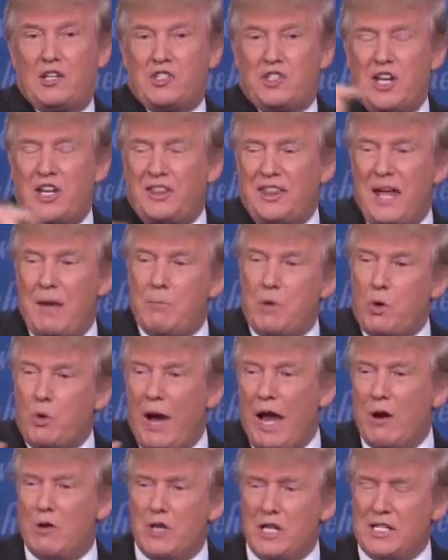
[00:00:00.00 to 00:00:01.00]
sit them
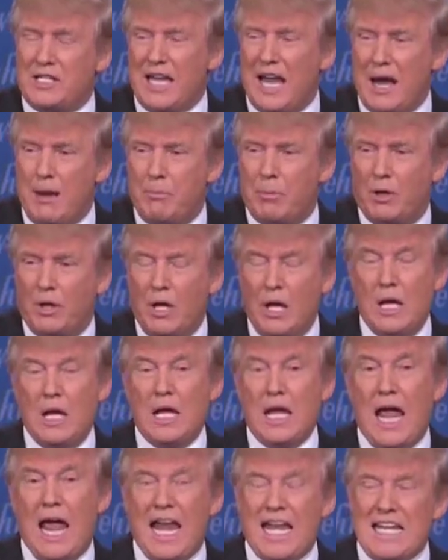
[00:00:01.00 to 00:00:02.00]
around a table
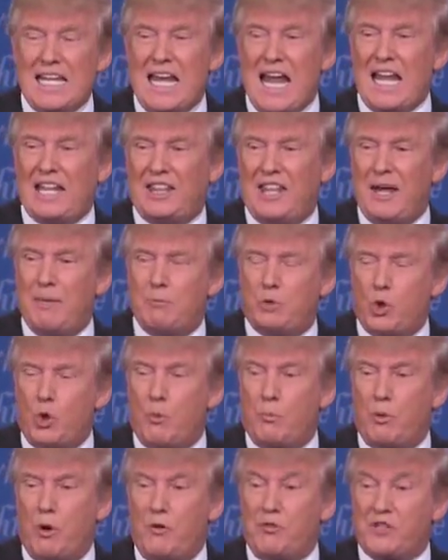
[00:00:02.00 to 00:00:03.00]
and get them to
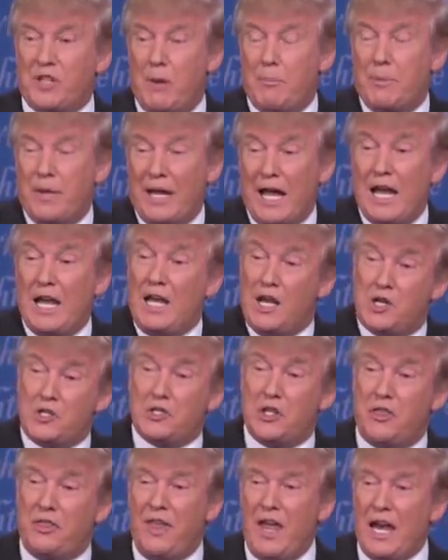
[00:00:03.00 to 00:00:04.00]
approve something. And here's
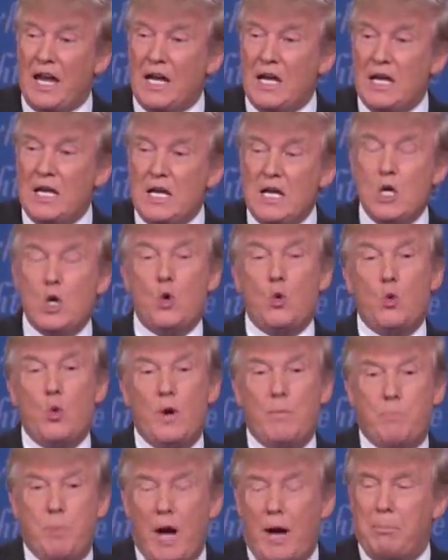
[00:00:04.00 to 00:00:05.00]
the thing.
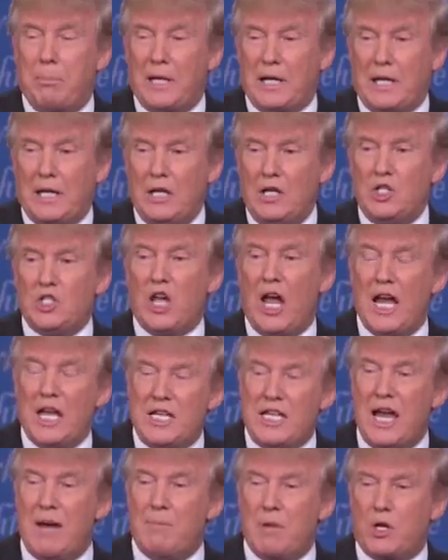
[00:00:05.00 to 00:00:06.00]
Republicans
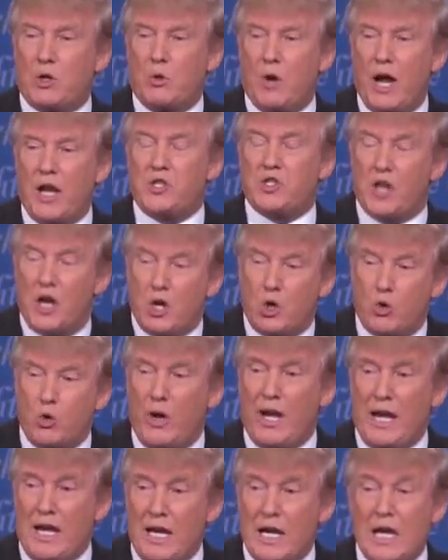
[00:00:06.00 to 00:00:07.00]
and Democrats
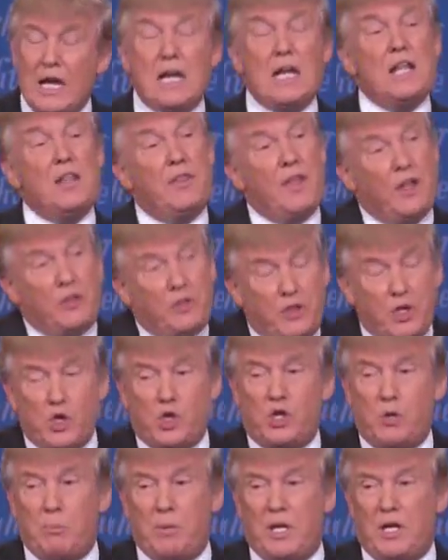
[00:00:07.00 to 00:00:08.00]
agree that this
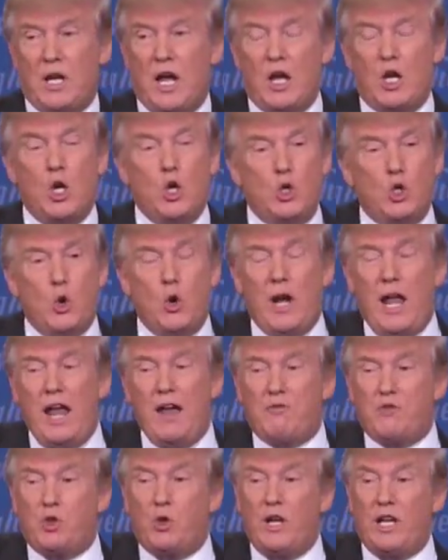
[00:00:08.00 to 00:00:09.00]
should be done.
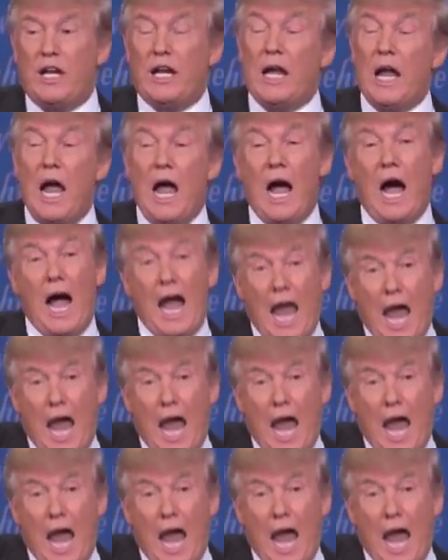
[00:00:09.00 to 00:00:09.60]
$2.5 trillion. I